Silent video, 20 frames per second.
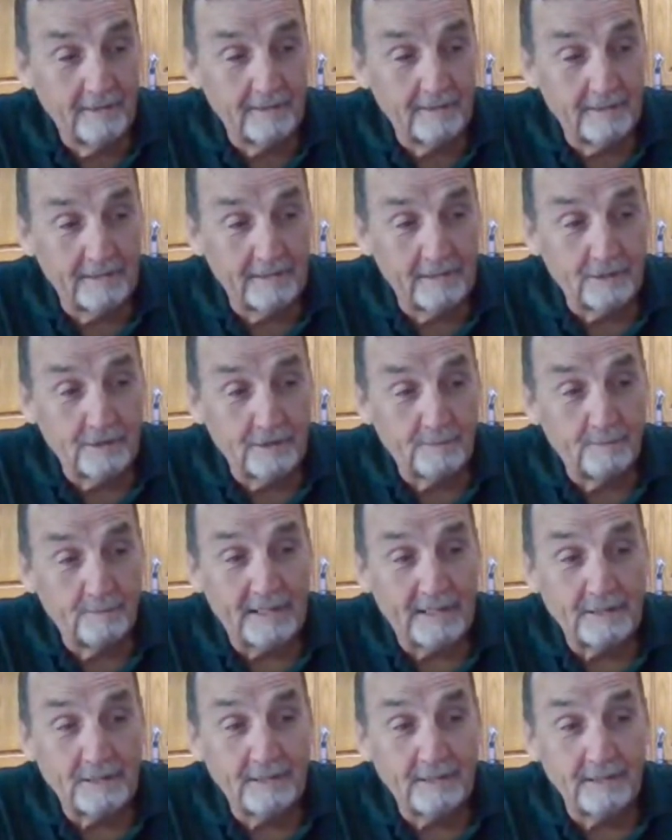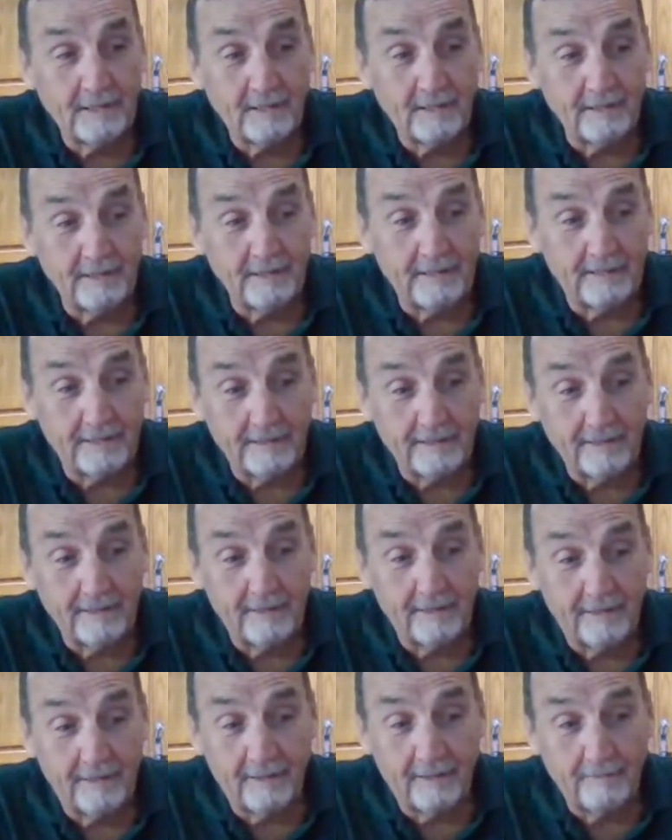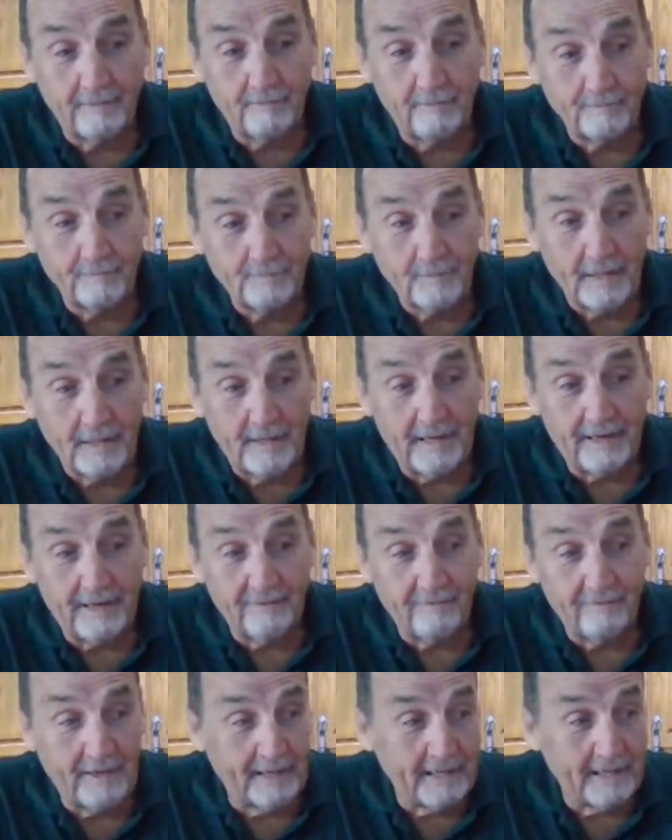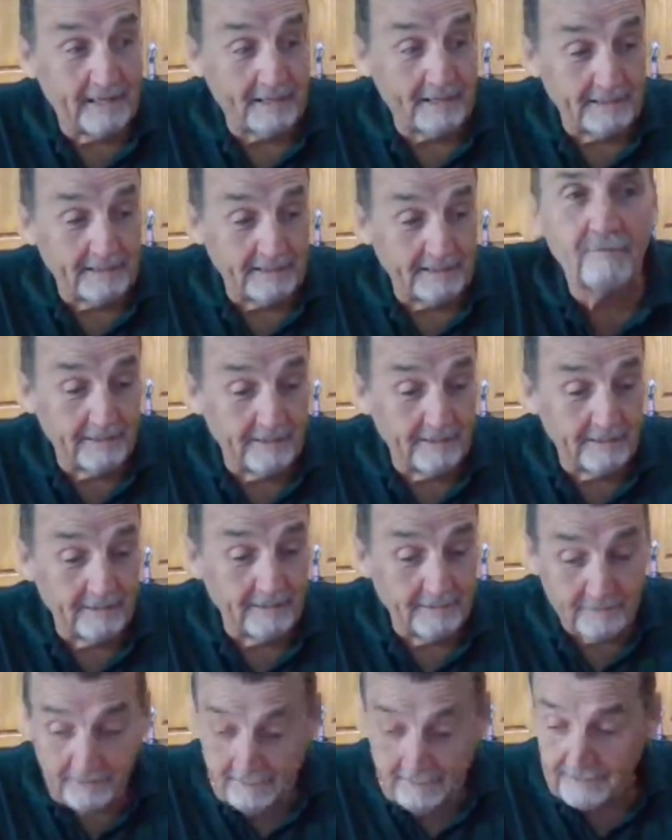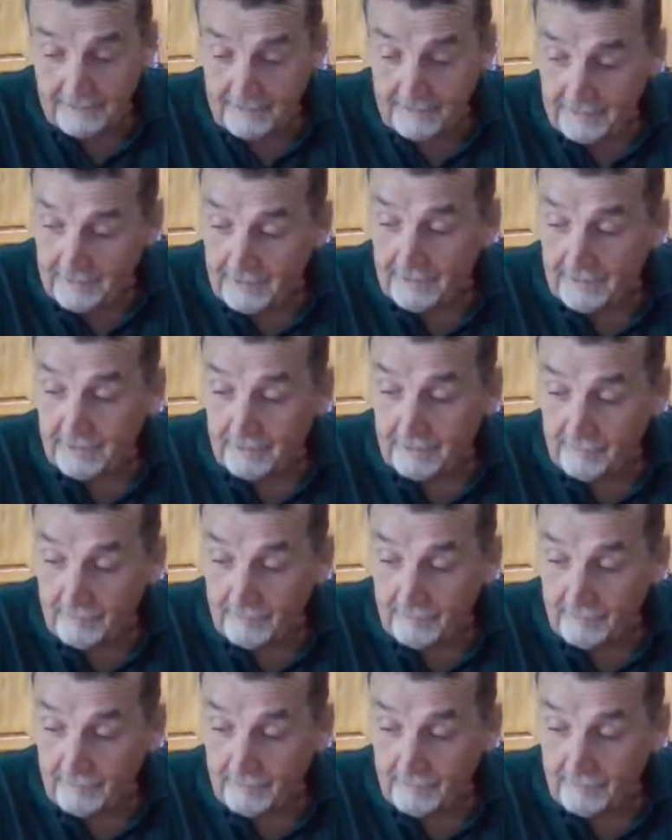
there is basically I've had a, a, a